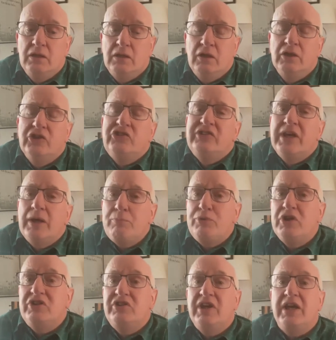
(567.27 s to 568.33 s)
On a
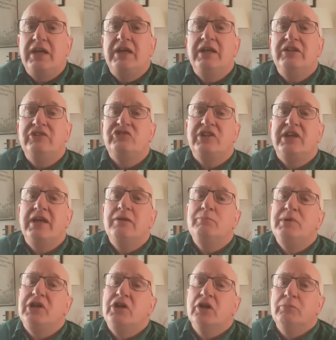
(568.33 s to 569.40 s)
separate day, his skin
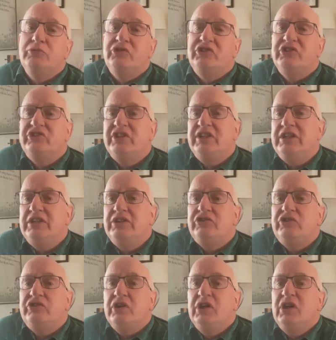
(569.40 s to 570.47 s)
becomes
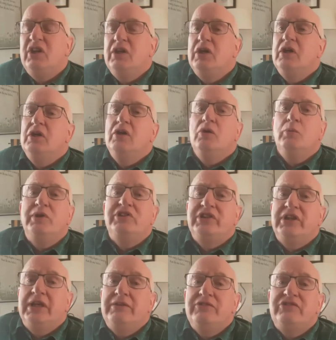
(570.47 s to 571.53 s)
diseased, which
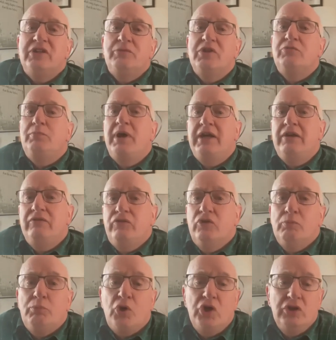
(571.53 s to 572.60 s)
leaves him with
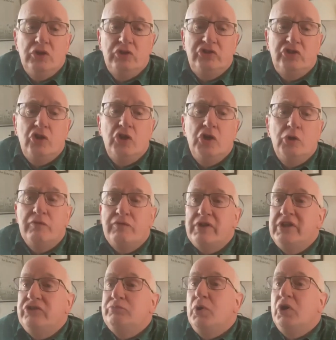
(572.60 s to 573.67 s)
painful boils all over
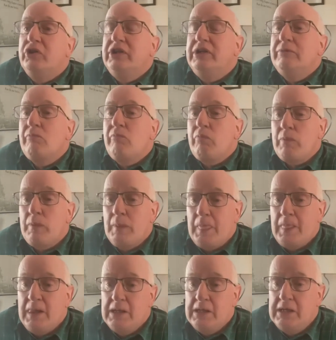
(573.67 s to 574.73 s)
his body.
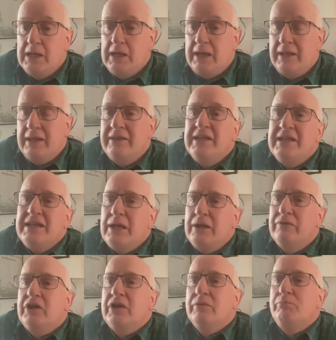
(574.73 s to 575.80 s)
And I think out
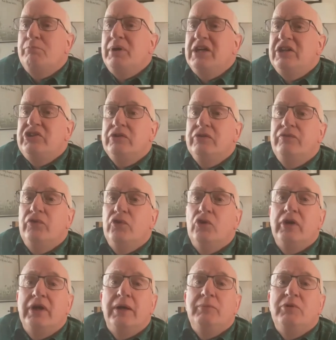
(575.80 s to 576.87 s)
of compassion
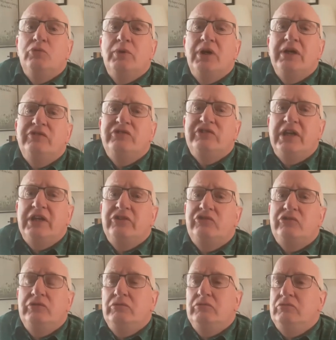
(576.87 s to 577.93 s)
for him, his wife
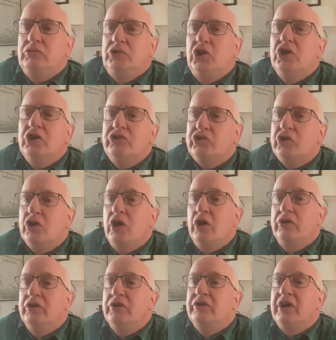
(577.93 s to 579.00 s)
says, curse
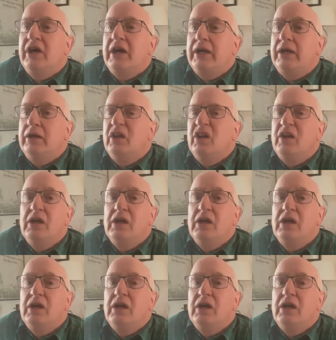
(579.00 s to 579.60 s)
God and die.